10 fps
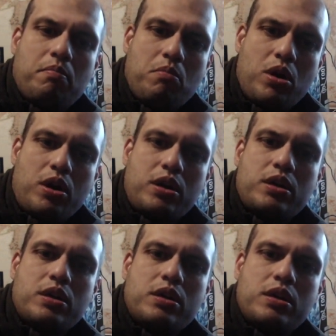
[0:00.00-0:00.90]
Mark,
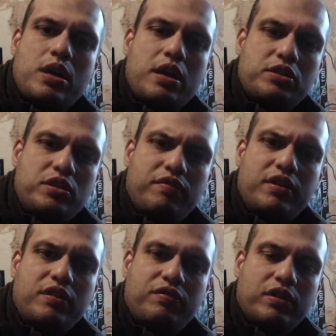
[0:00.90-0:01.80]
and
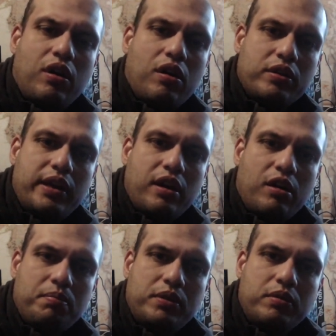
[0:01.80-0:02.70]
Stephen for all the
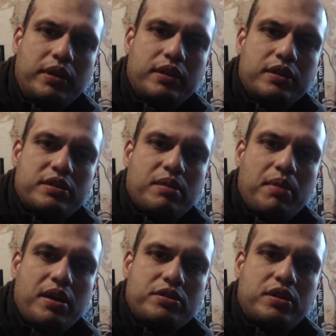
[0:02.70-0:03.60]
help during this
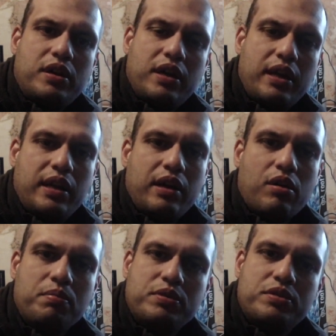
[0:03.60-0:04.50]
semester, and I
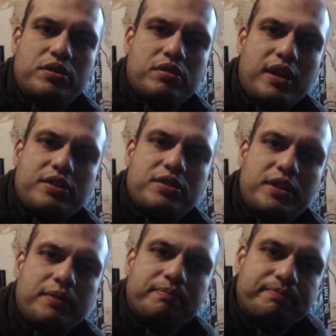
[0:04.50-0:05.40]
hope to see you next year.